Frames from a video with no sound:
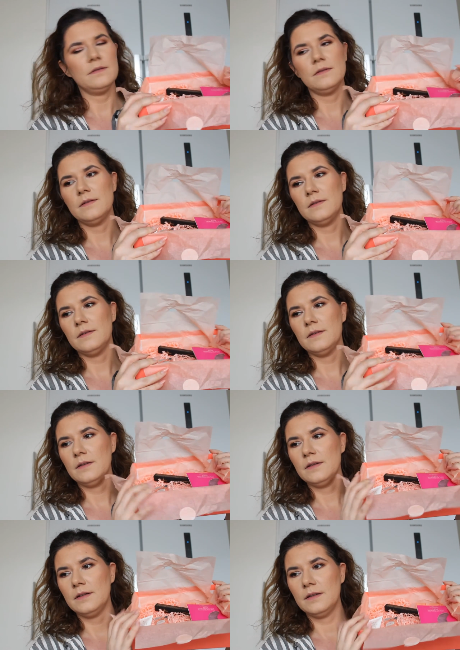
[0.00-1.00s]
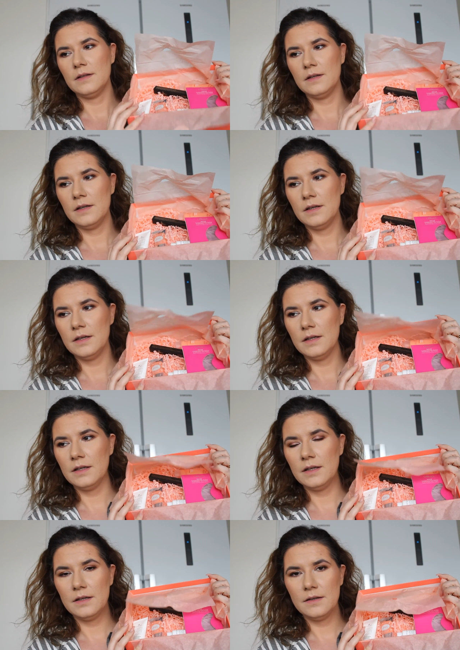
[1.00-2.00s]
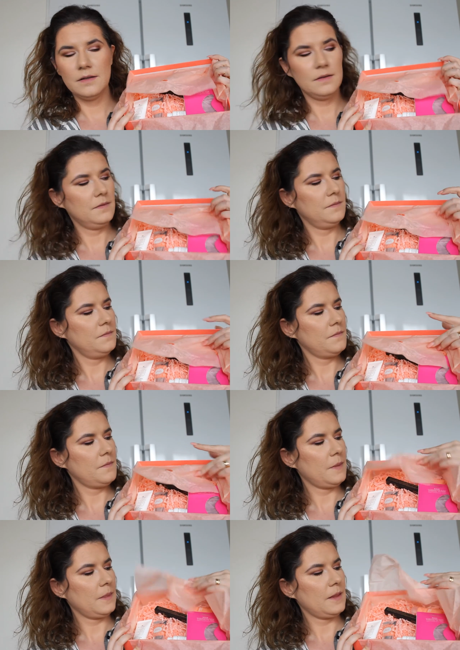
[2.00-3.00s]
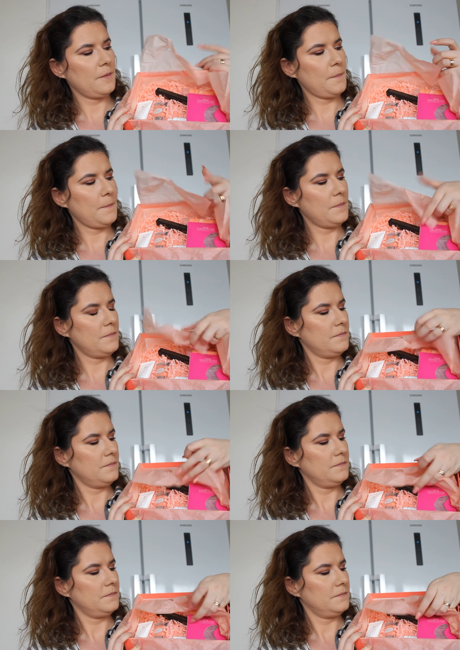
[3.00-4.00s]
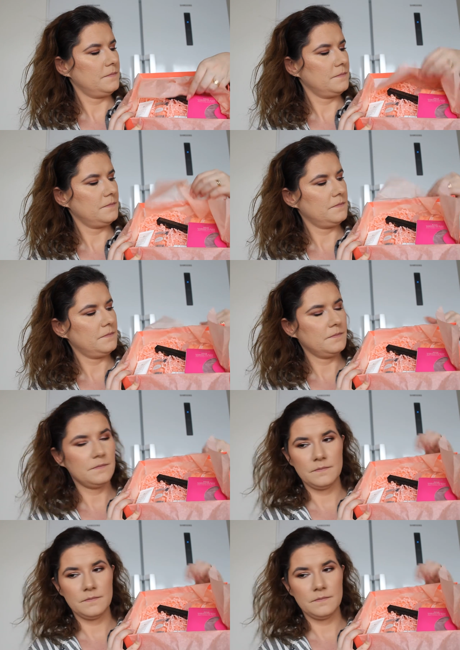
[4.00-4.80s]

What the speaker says: No one is speaking in this clip.